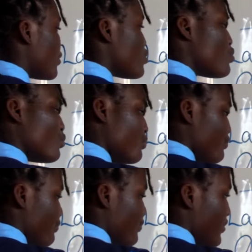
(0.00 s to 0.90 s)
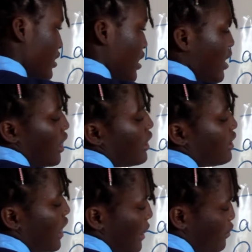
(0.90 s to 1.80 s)
of 2
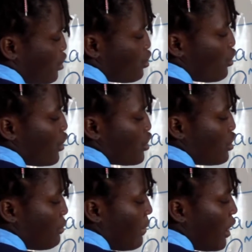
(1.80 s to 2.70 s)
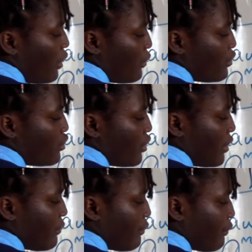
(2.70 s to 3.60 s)
times 2 raised to the power of
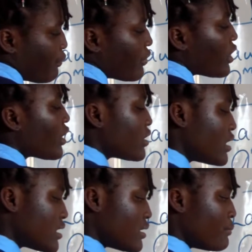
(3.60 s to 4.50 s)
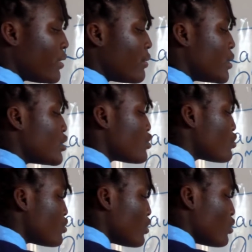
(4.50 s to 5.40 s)
3, this simply
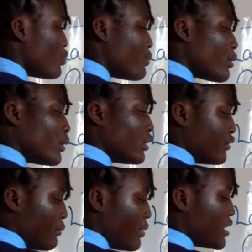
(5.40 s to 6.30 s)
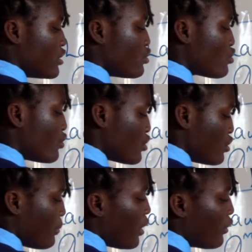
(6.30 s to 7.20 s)
means you pick one of the bases, 2 raised
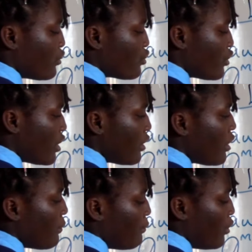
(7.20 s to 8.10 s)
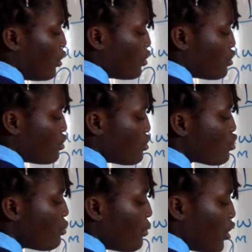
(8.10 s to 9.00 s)
to the power of 3, 2
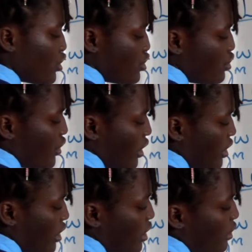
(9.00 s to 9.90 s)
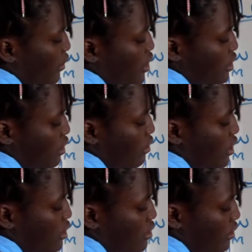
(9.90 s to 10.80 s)
plus 3, which is
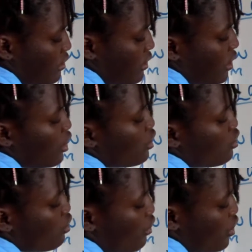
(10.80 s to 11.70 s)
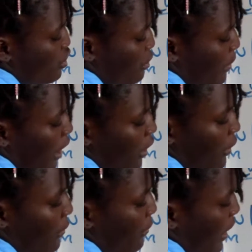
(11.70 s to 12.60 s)
equals to 2 raised to the
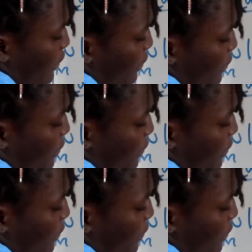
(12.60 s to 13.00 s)
power of 5.